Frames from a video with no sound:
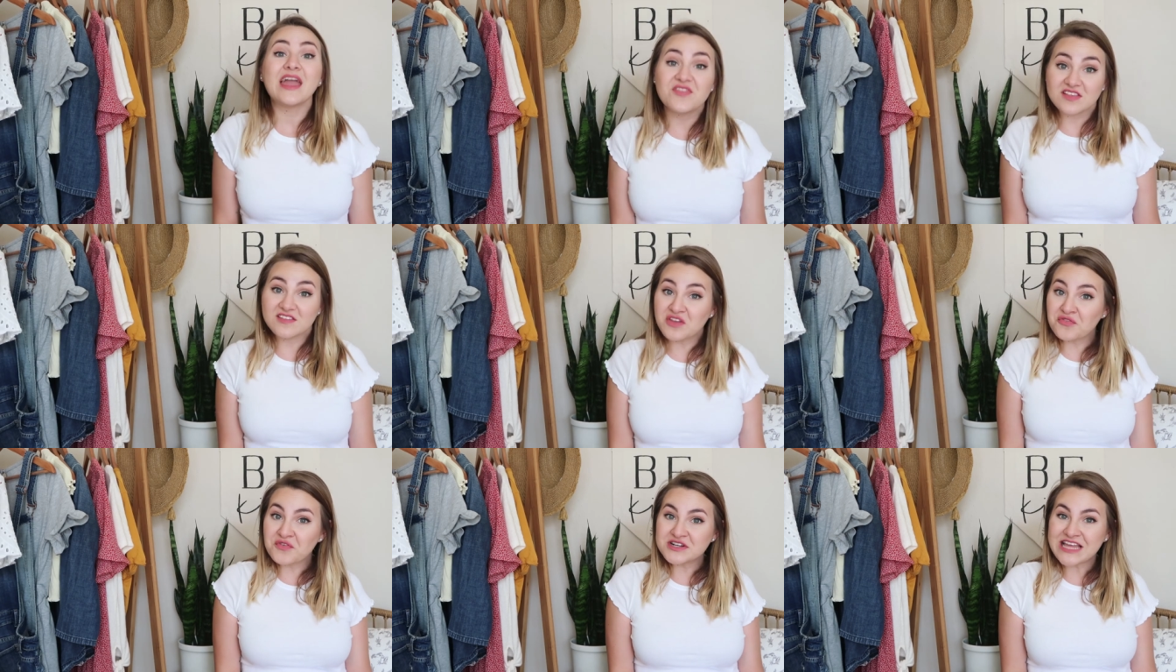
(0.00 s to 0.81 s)
If this is
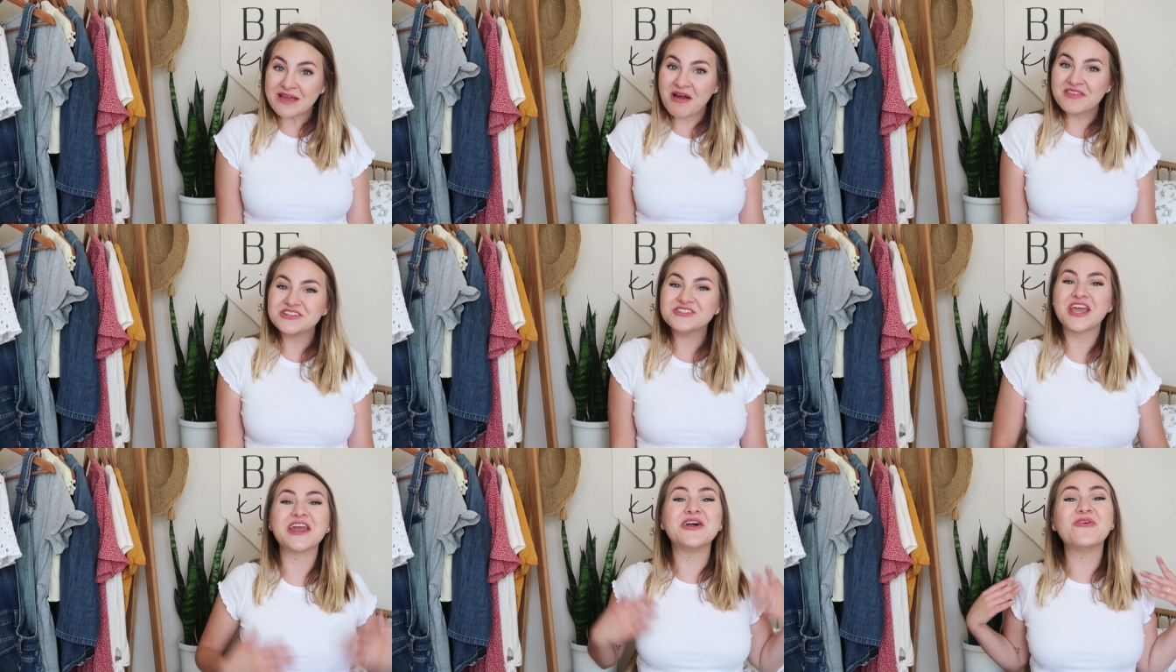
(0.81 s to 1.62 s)
your first time on this
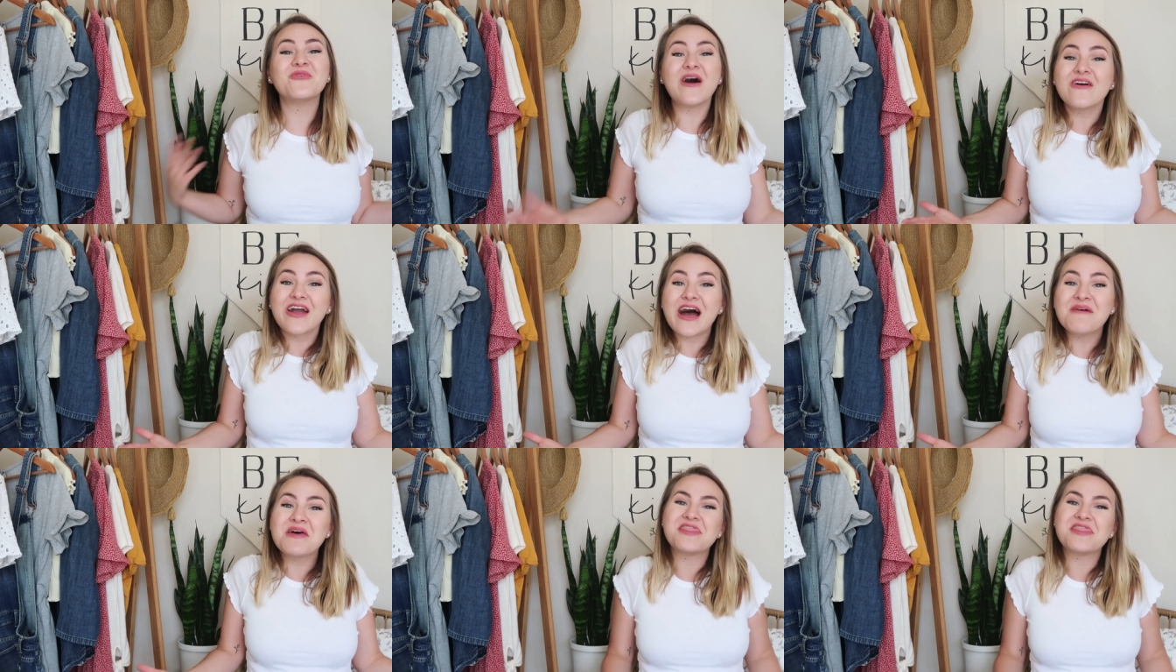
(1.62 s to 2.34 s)
channel, welcome!